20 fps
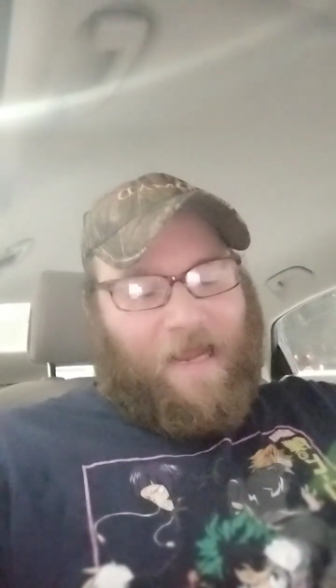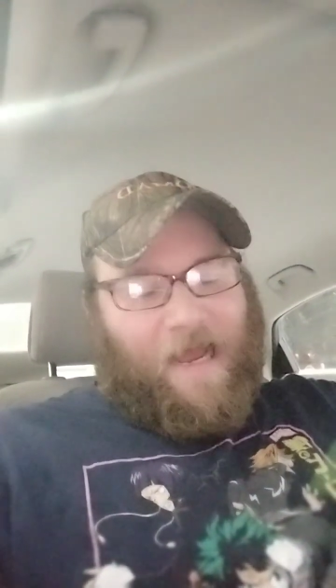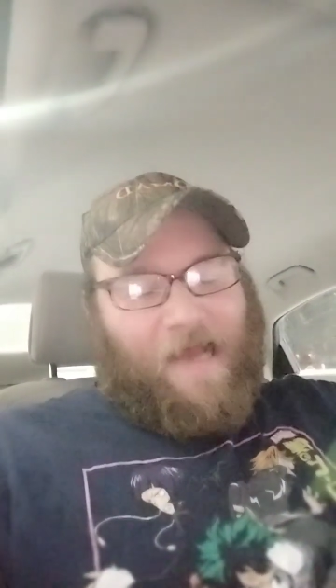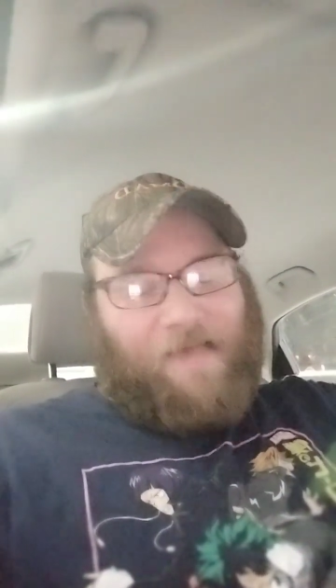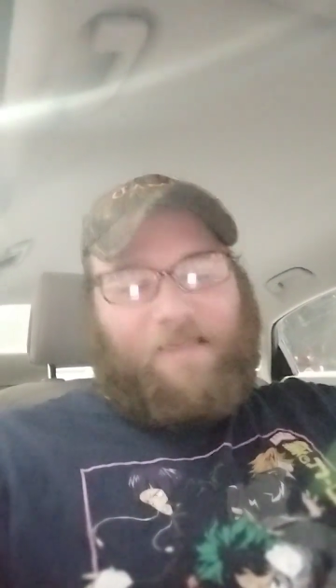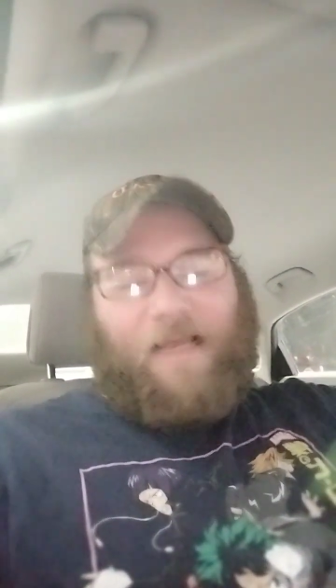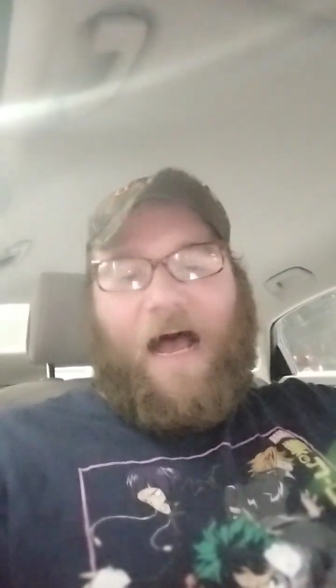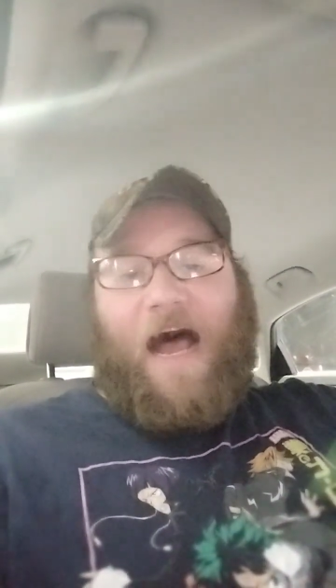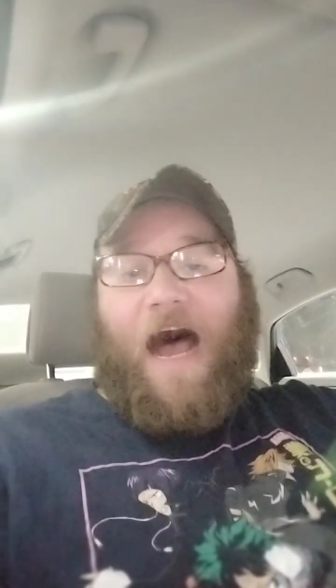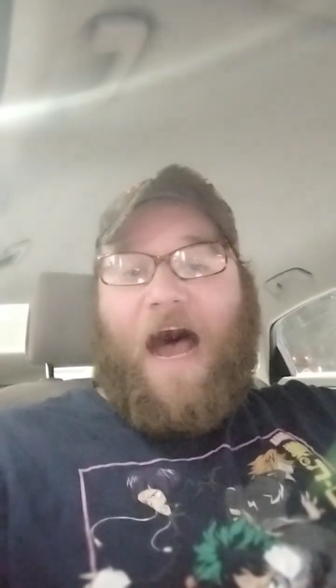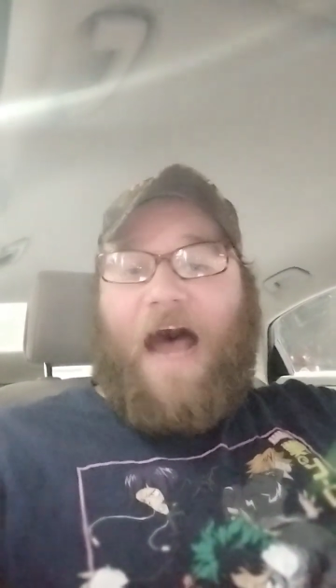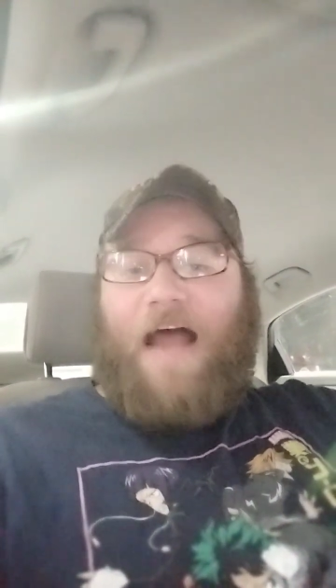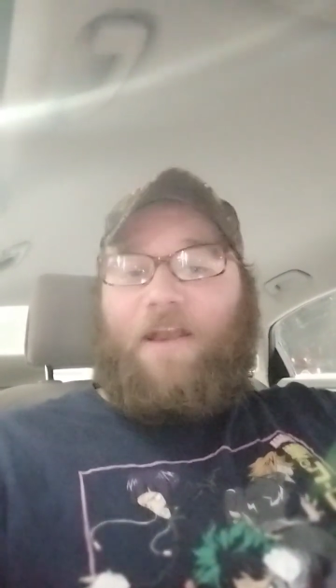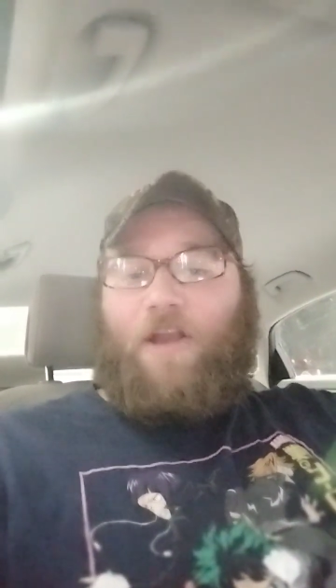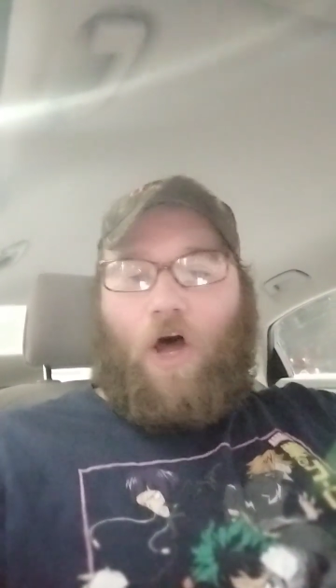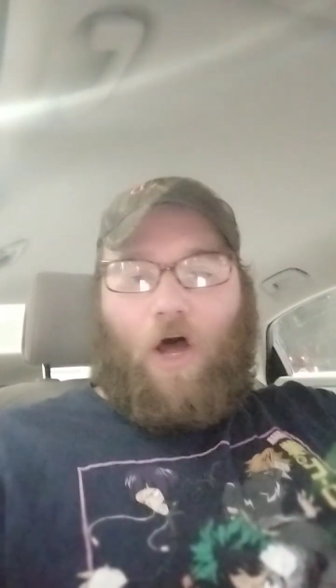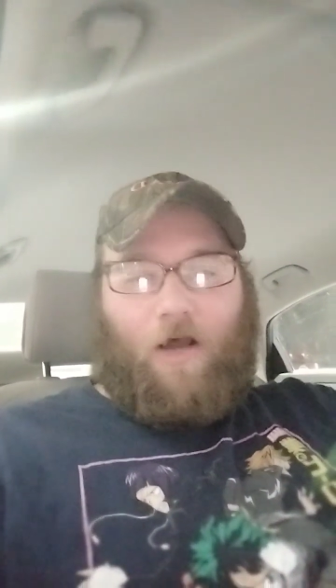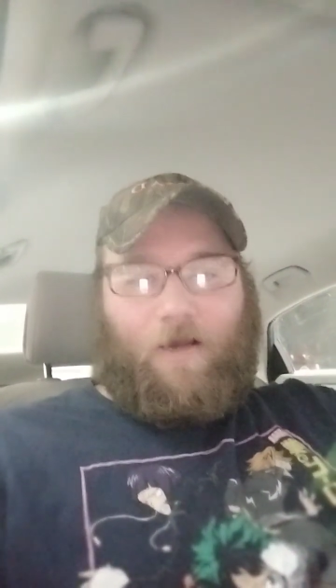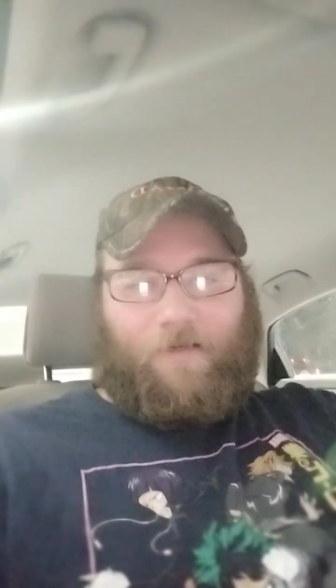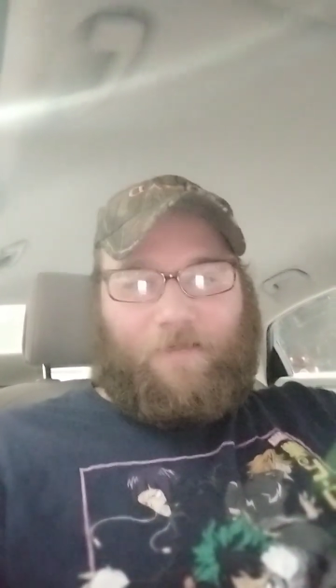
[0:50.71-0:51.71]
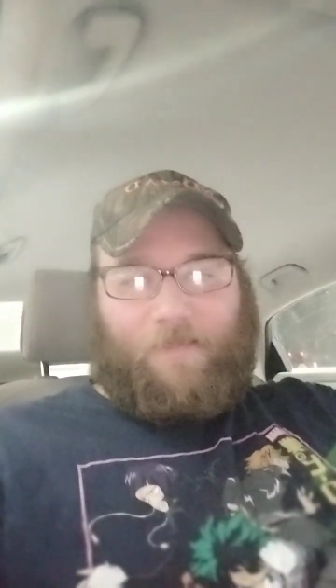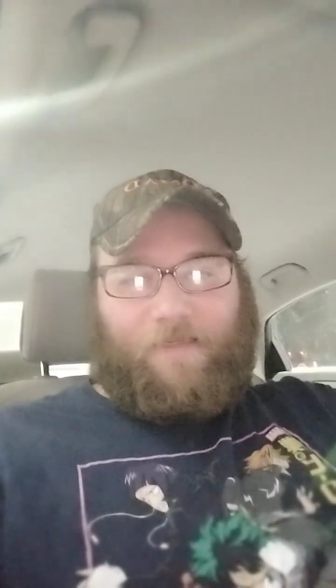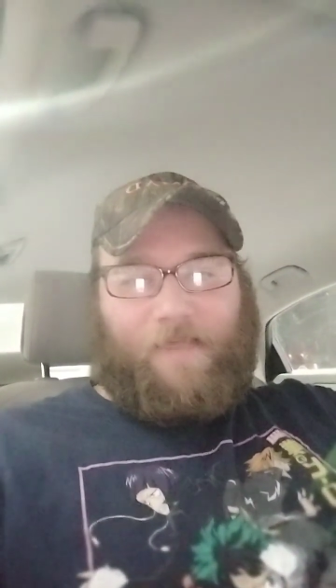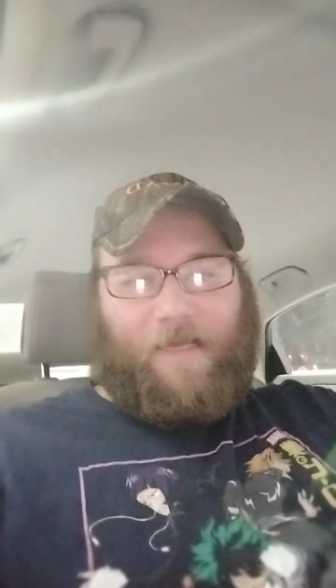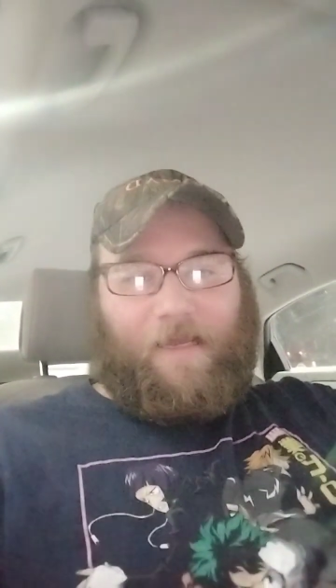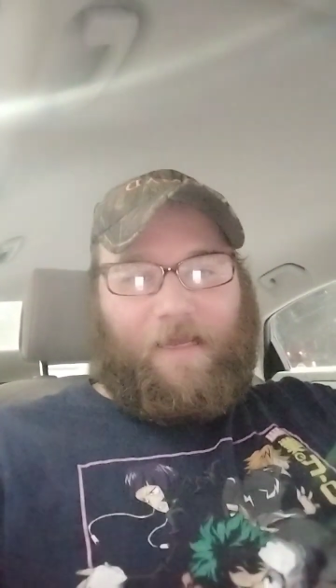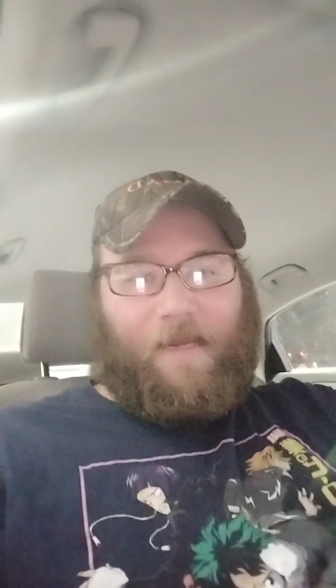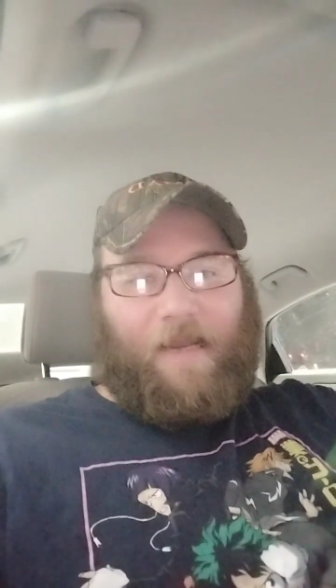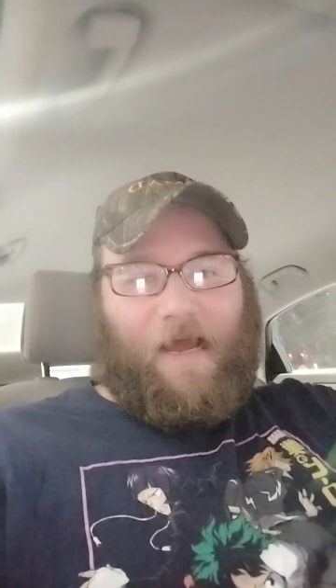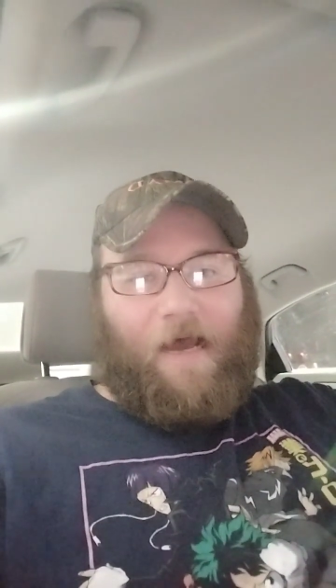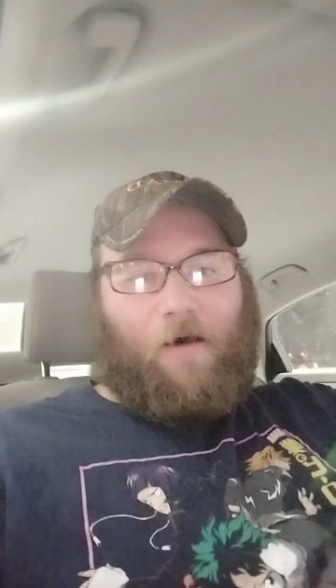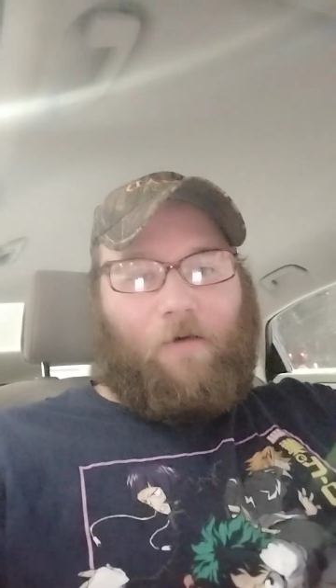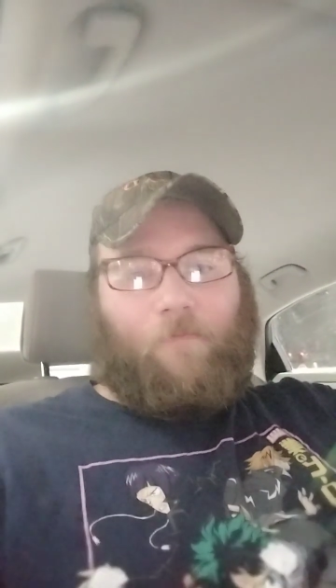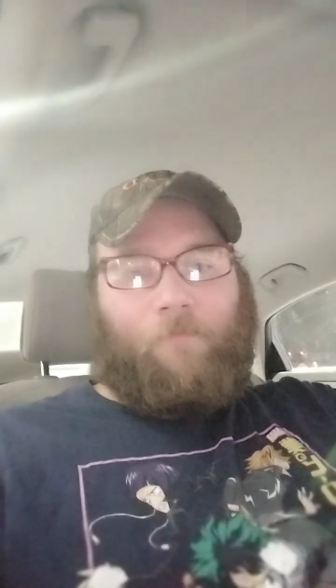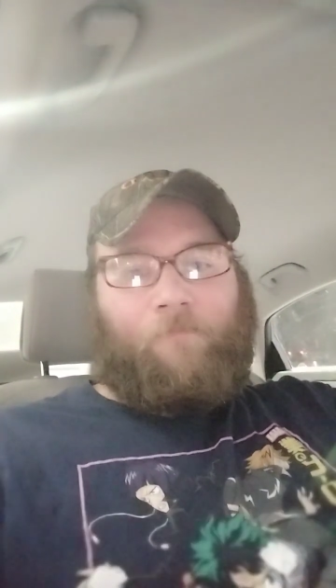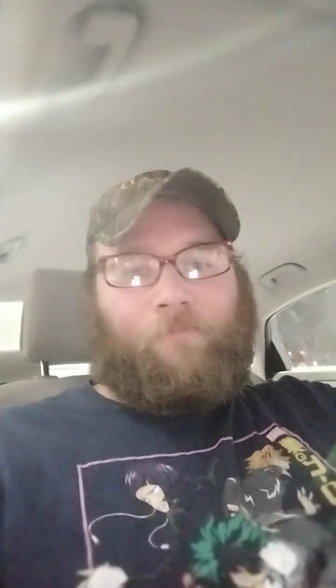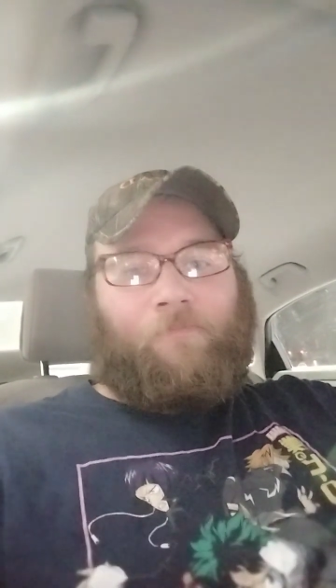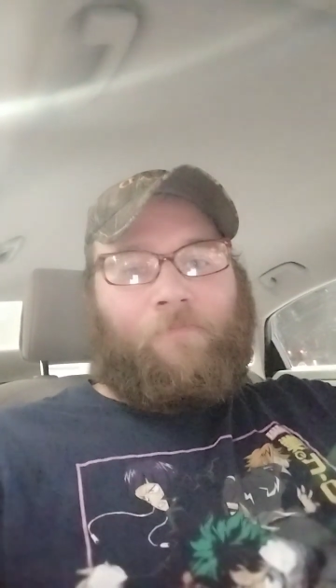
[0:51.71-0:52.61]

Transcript: has a hot dog sticking out.